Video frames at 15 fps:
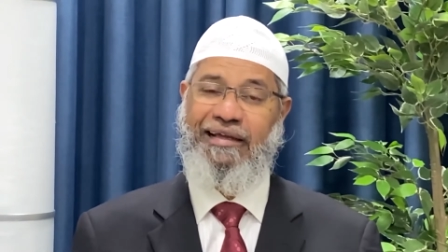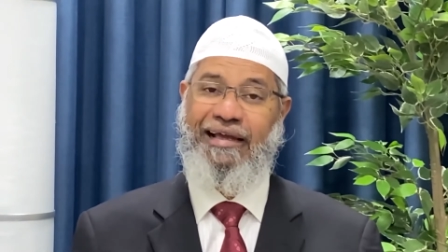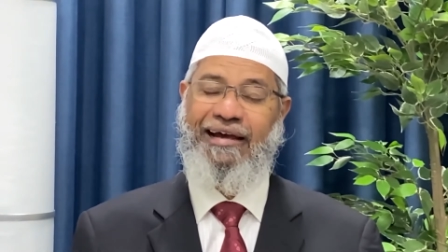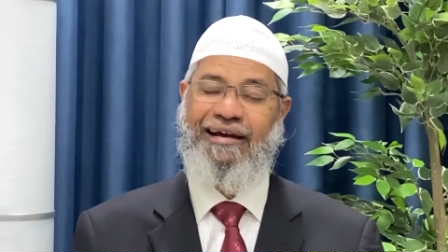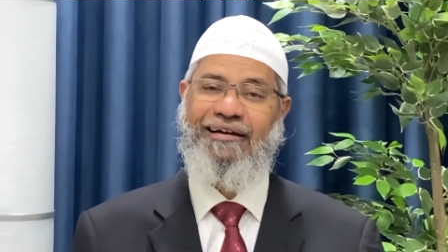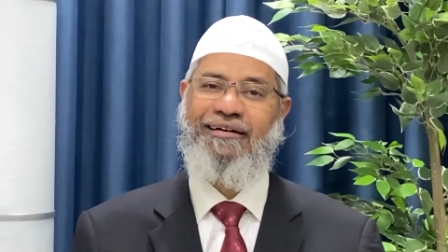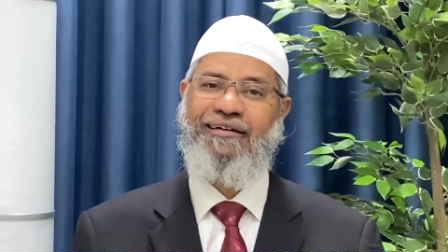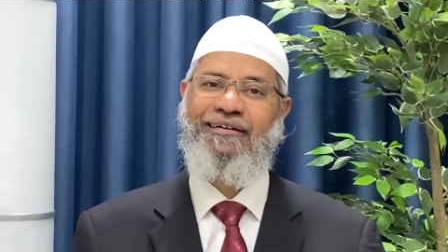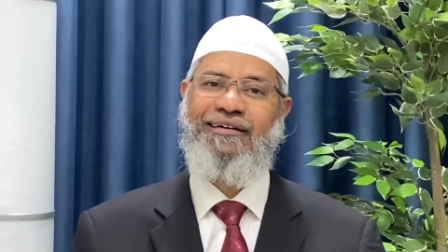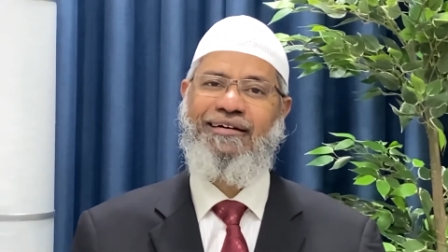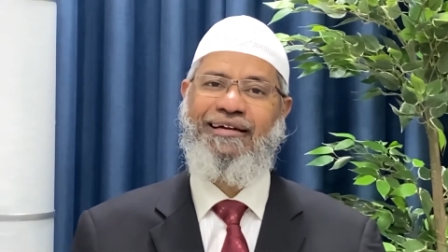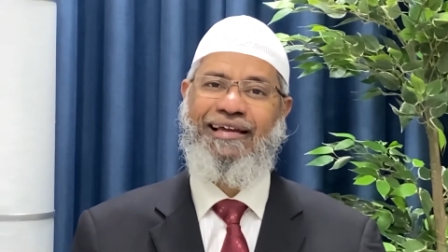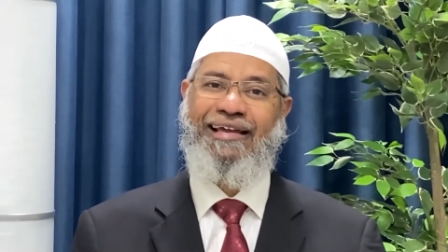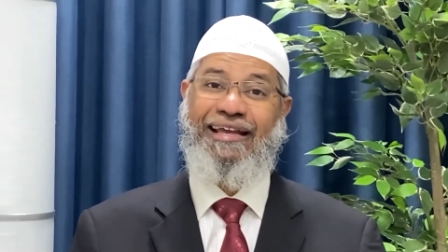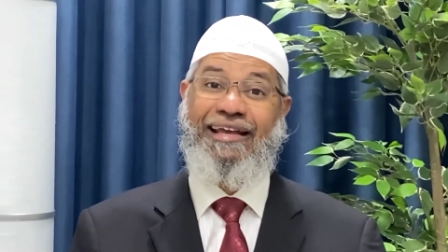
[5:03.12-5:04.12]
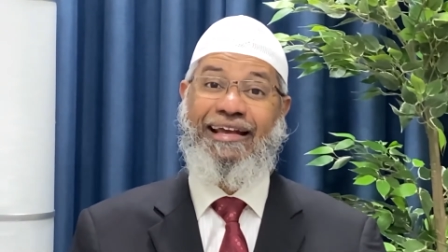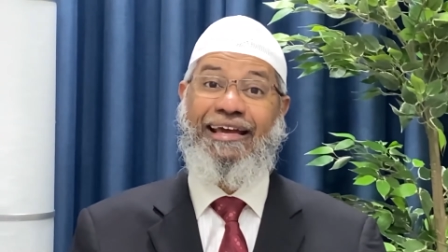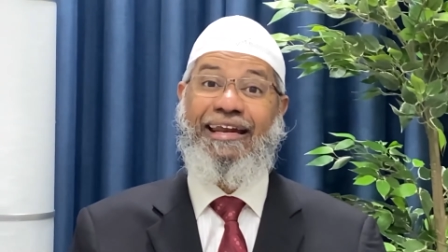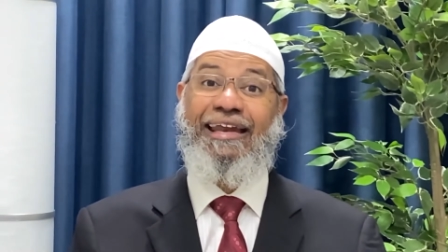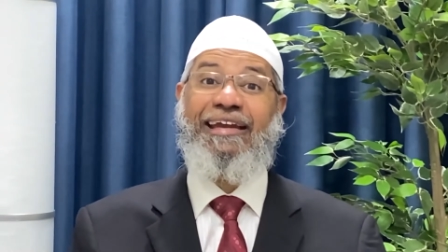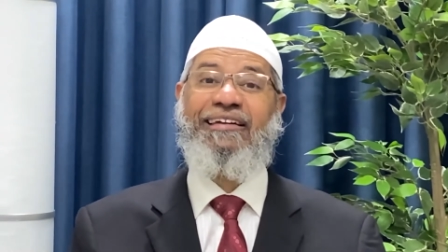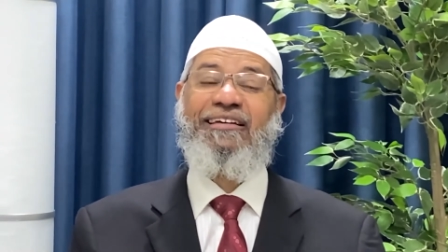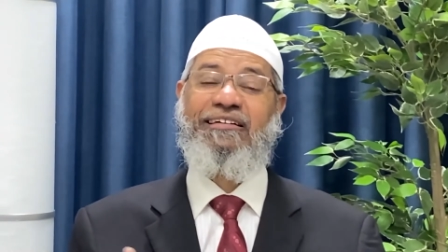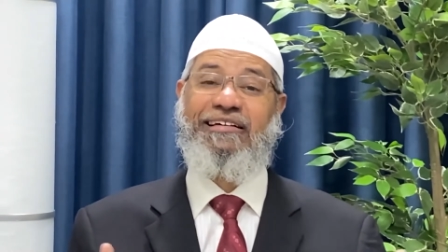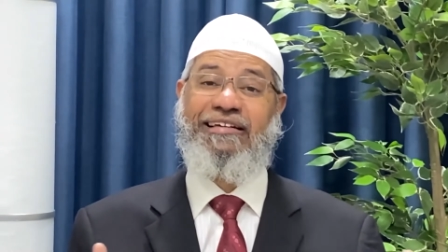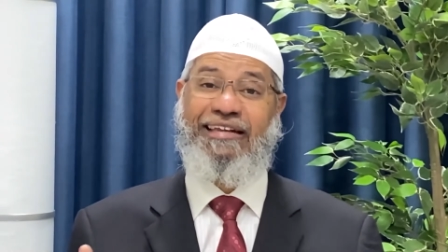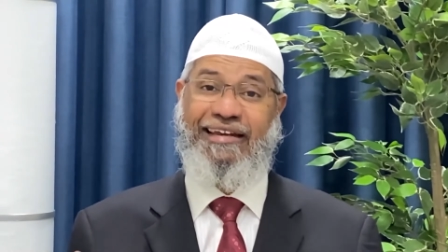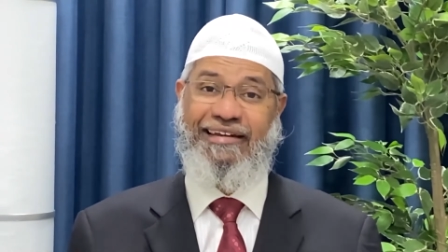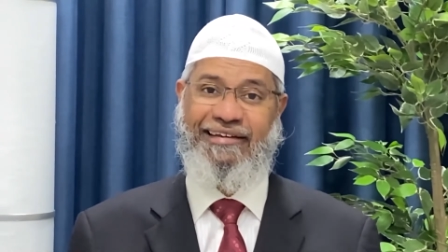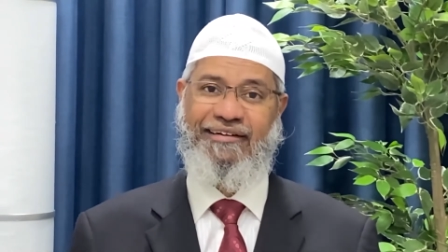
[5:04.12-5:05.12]
a crater
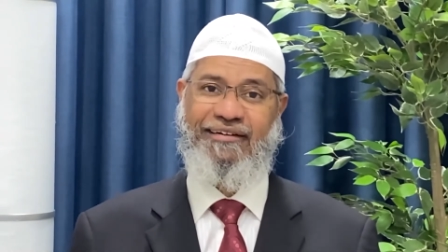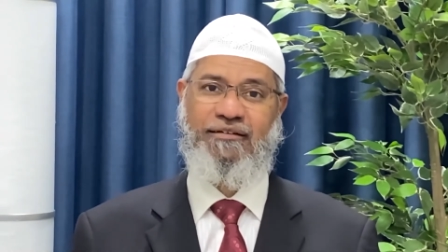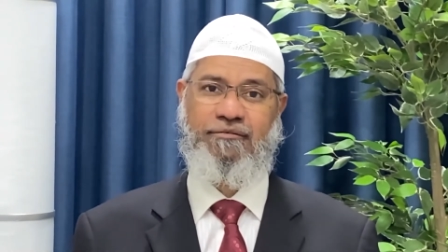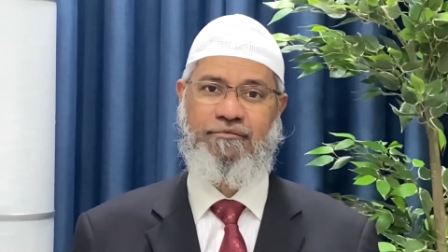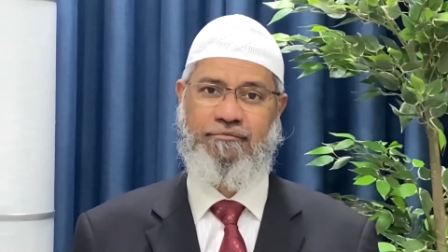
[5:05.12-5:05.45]
created